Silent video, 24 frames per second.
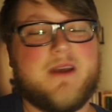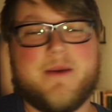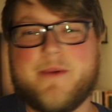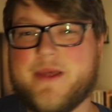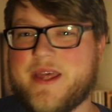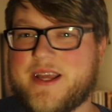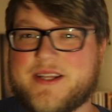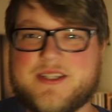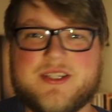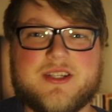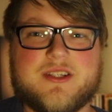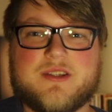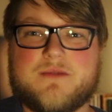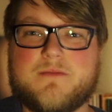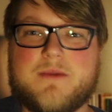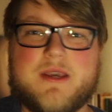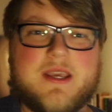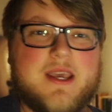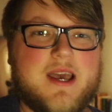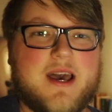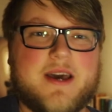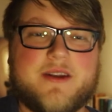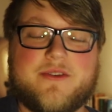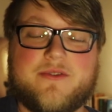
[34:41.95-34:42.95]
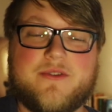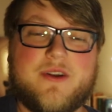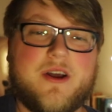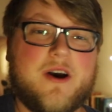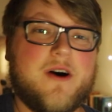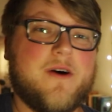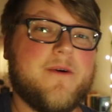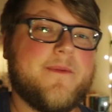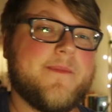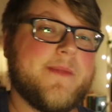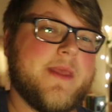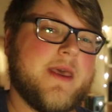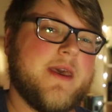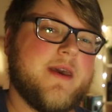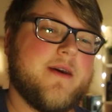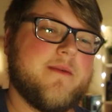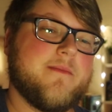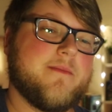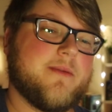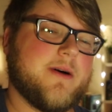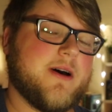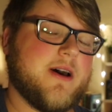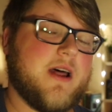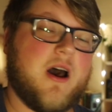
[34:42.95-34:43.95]
Maybe that's just me, I don't know.
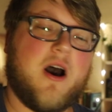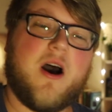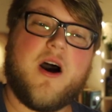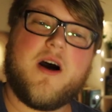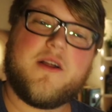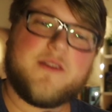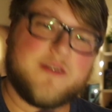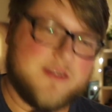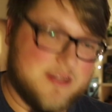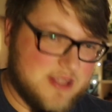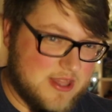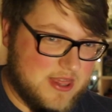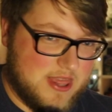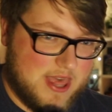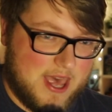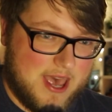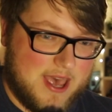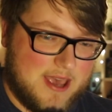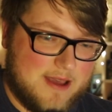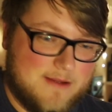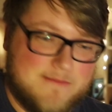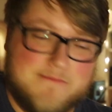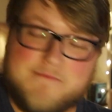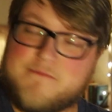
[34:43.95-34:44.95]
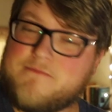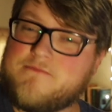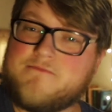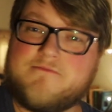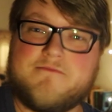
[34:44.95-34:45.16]
But other than that,